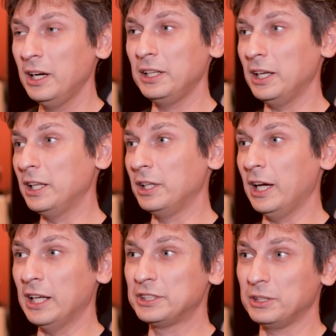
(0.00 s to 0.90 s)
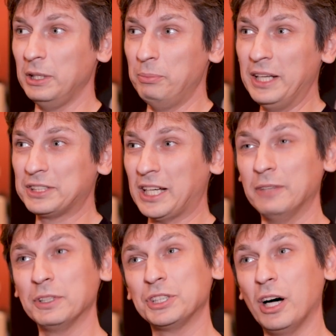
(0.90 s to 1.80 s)
It, it has, it makes kind
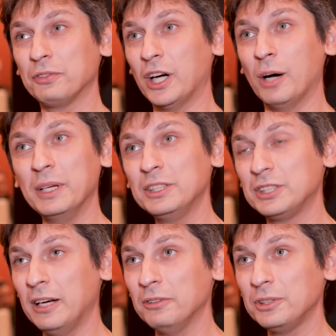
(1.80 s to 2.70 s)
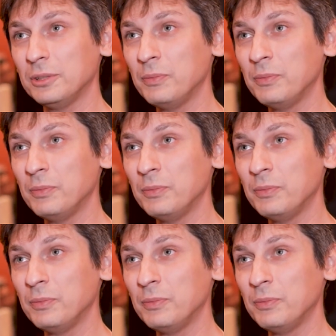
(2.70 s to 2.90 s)
of a soft humming sound.